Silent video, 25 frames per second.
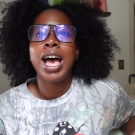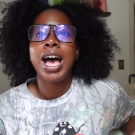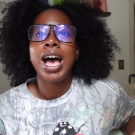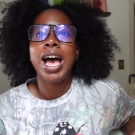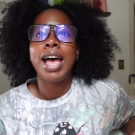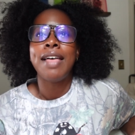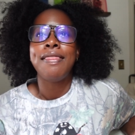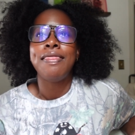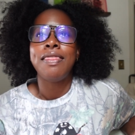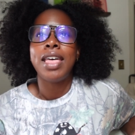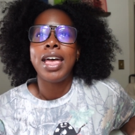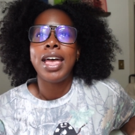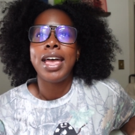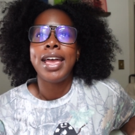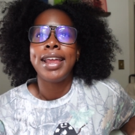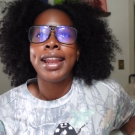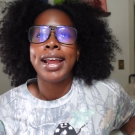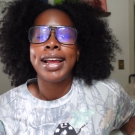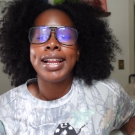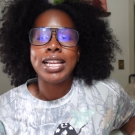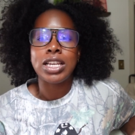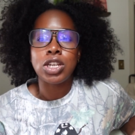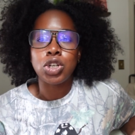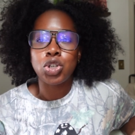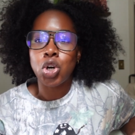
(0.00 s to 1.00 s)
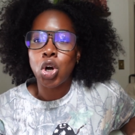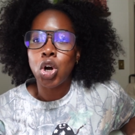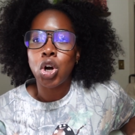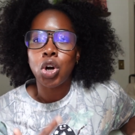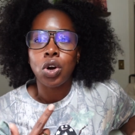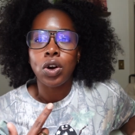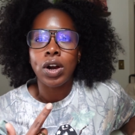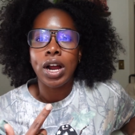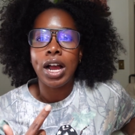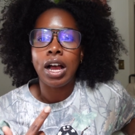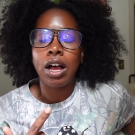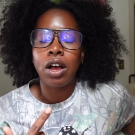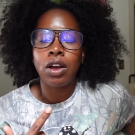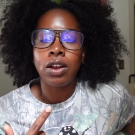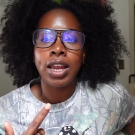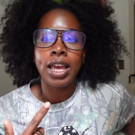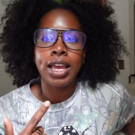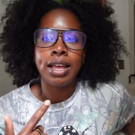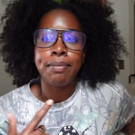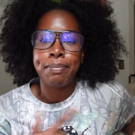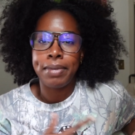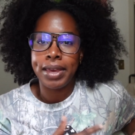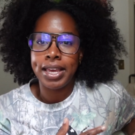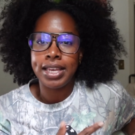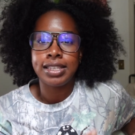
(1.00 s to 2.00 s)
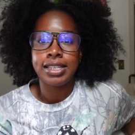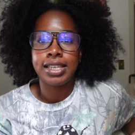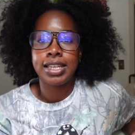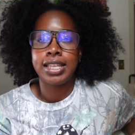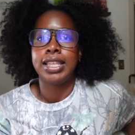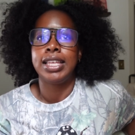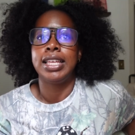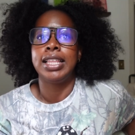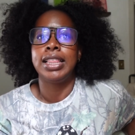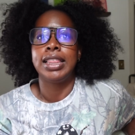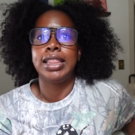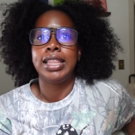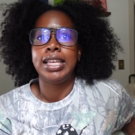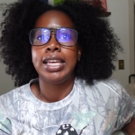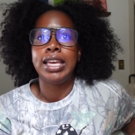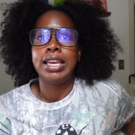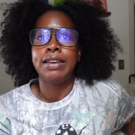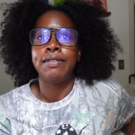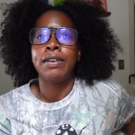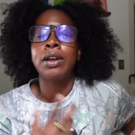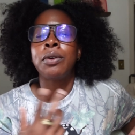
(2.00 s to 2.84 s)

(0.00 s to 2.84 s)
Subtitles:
And then I need to turn around and basically leave.